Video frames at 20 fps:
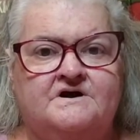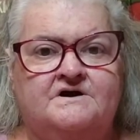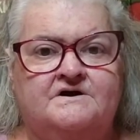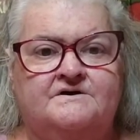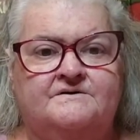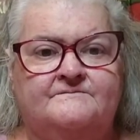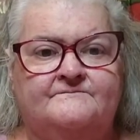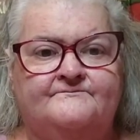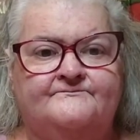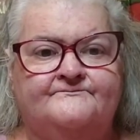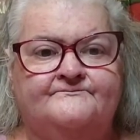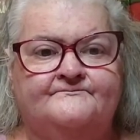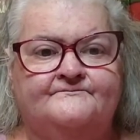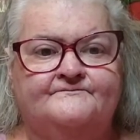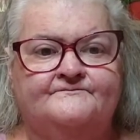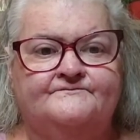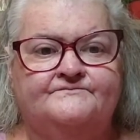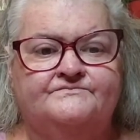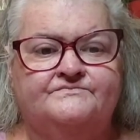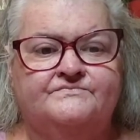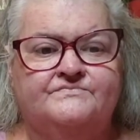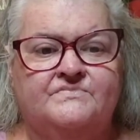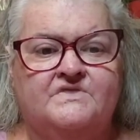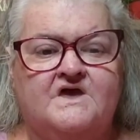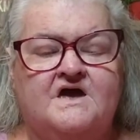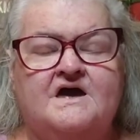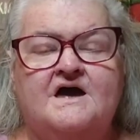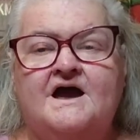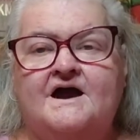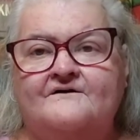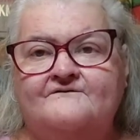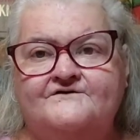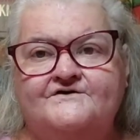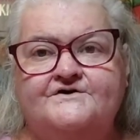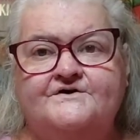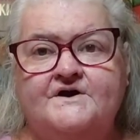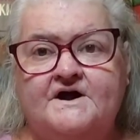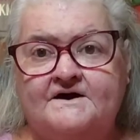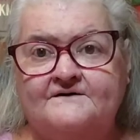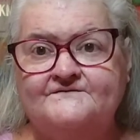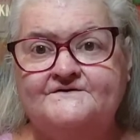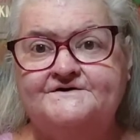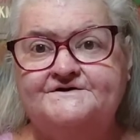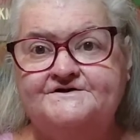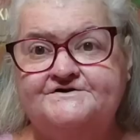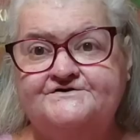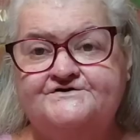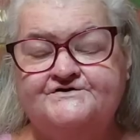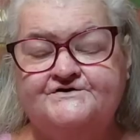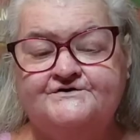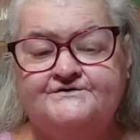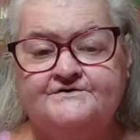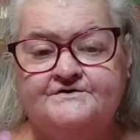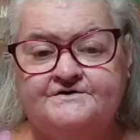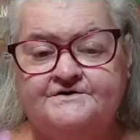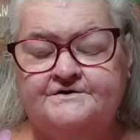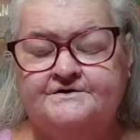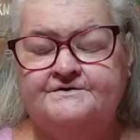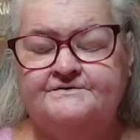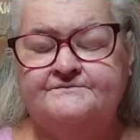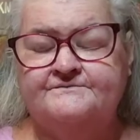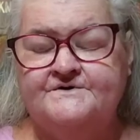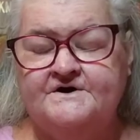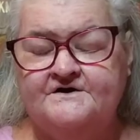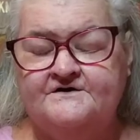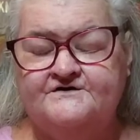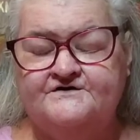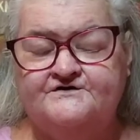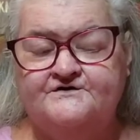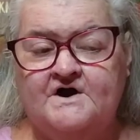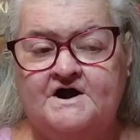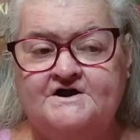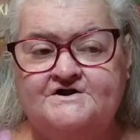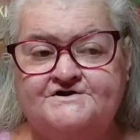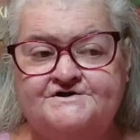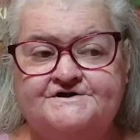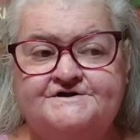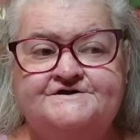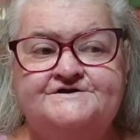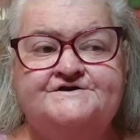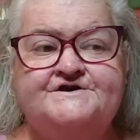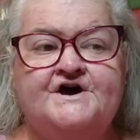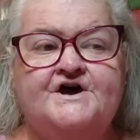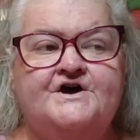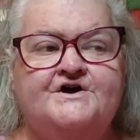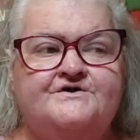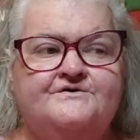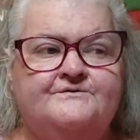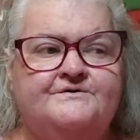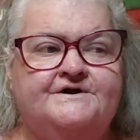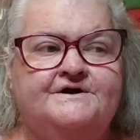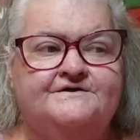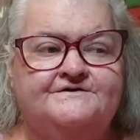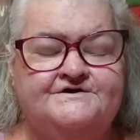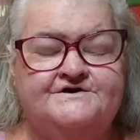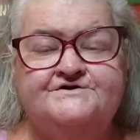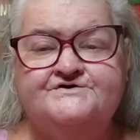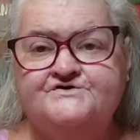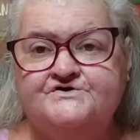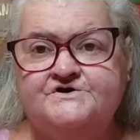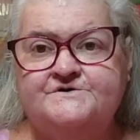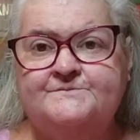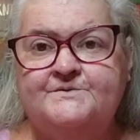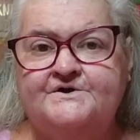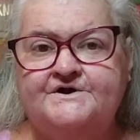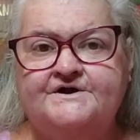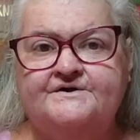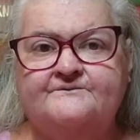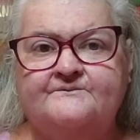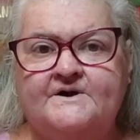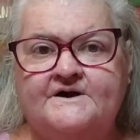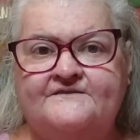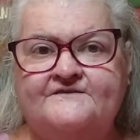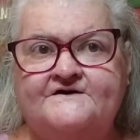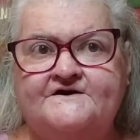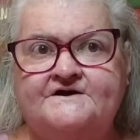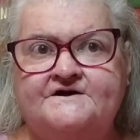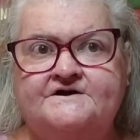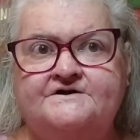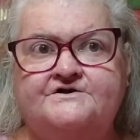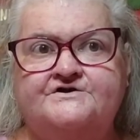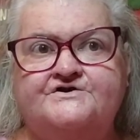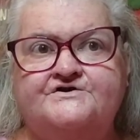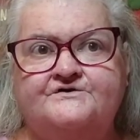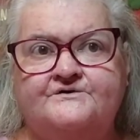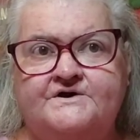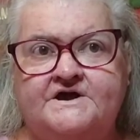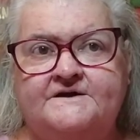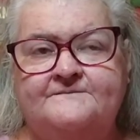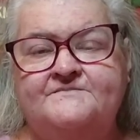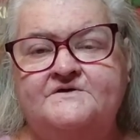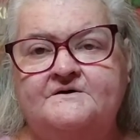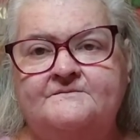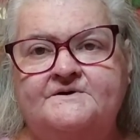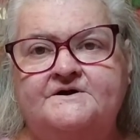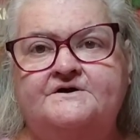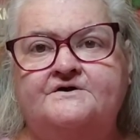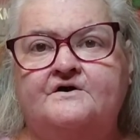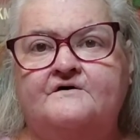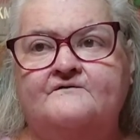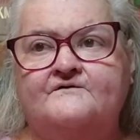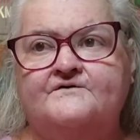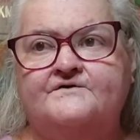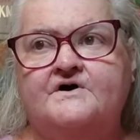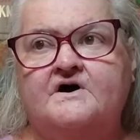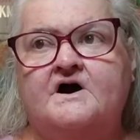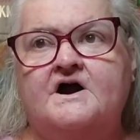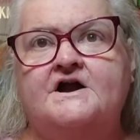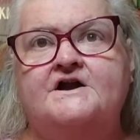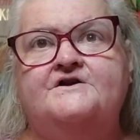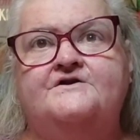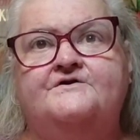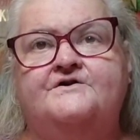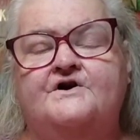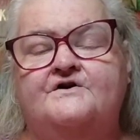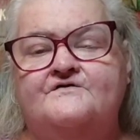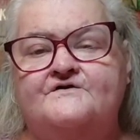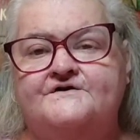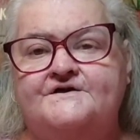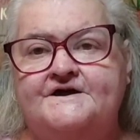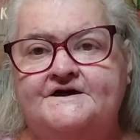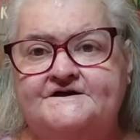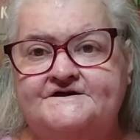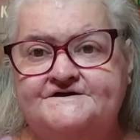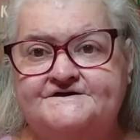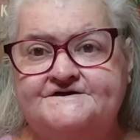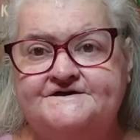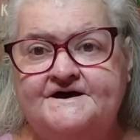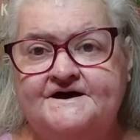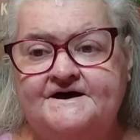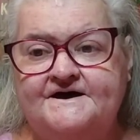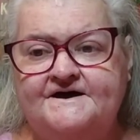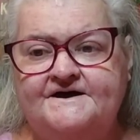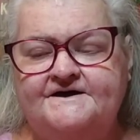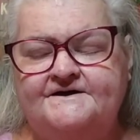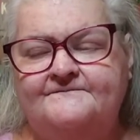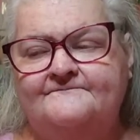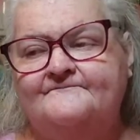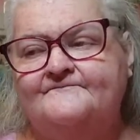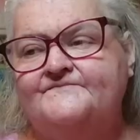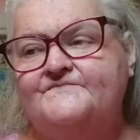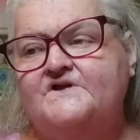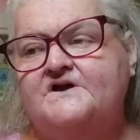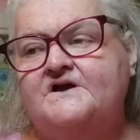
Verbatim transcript: after you have the extractions, you get dentures put in right then and you keep them in overnight. You go the next day